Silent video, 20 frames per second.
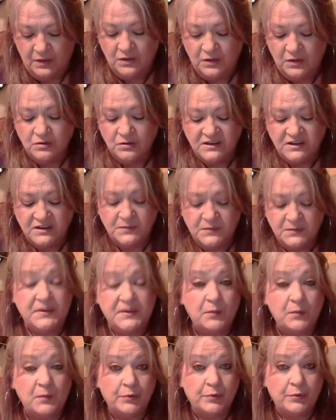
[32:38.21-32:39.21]
You need to be
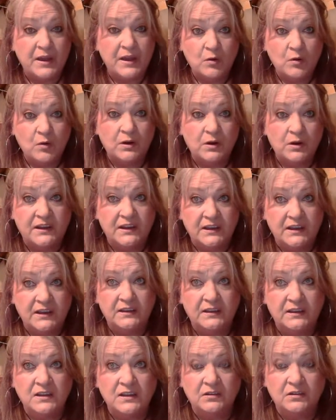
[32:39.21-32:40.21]
a priority
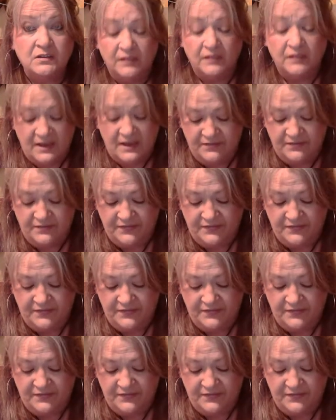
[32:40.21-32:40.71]
in your life.